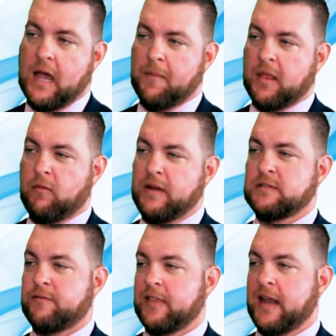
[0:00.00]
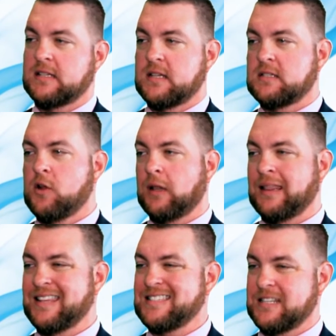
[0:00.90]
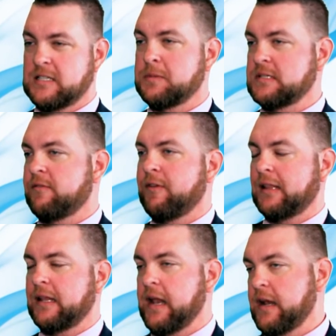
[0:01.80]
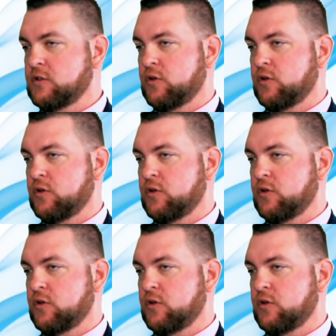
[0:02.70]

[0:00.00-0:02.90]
Um, and the reason for that is it's not listed specifically in